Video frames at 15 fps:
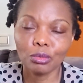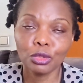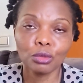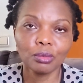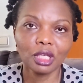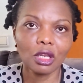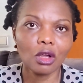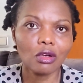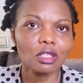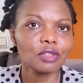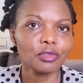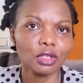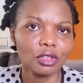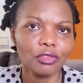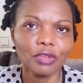You'll be lost
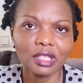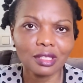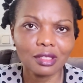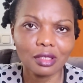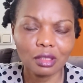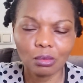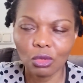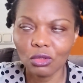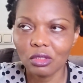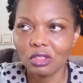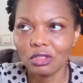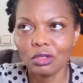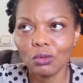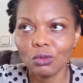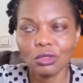for the first 6 months. You
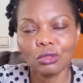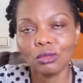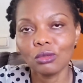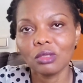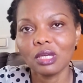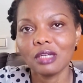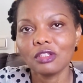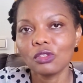don't want to do that.